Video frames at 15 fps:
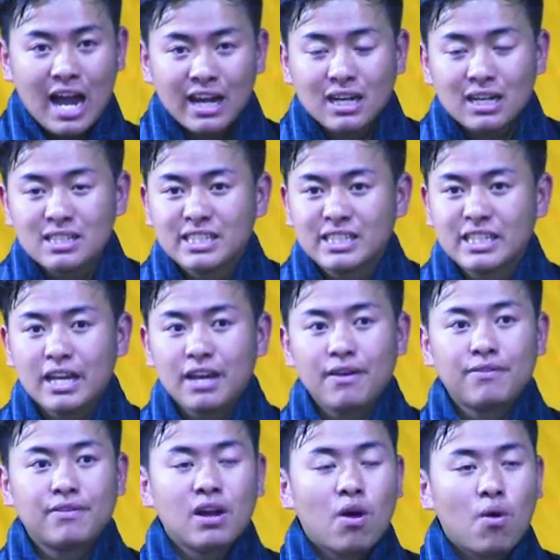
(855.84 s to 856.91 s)

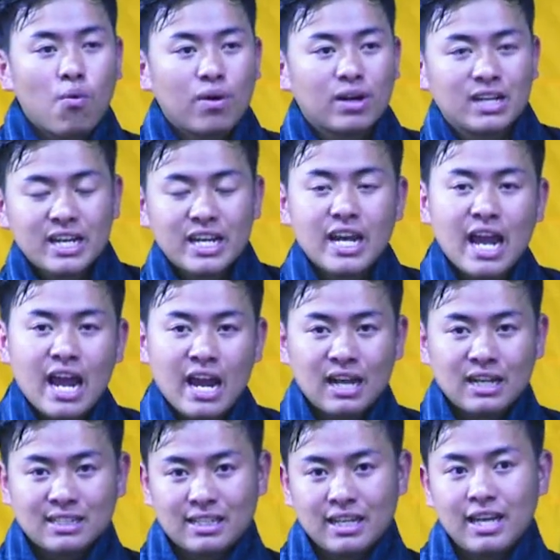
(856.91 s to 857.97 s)
conceived what he
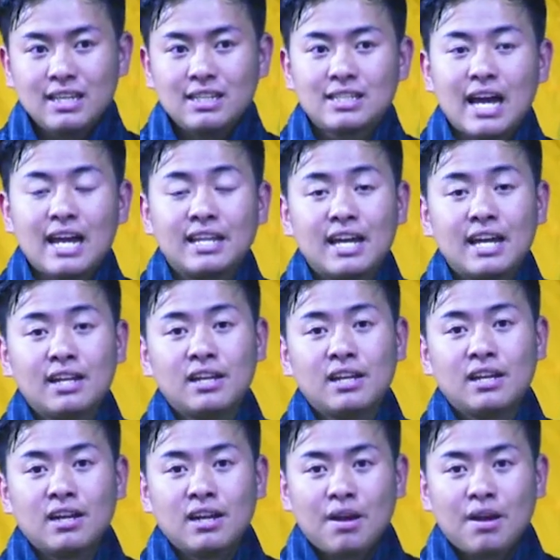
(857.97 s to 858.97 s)
says, and then